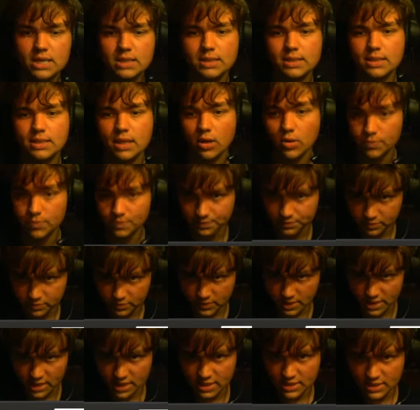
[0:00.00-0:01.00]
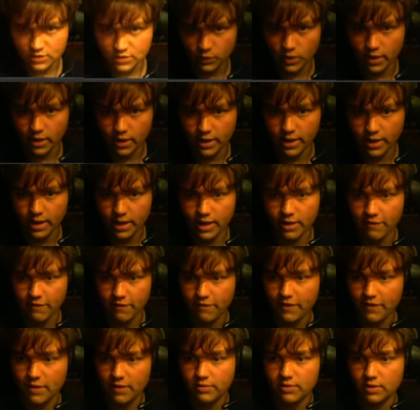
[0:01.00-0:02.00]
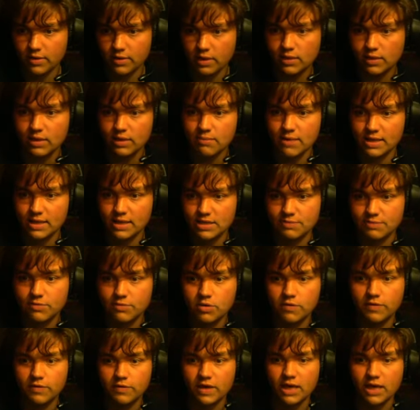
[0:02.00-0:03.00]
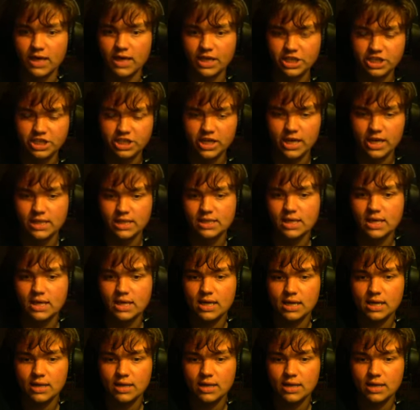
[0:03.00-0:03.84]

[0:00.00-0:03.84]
So that is why I found the only best move, king h8.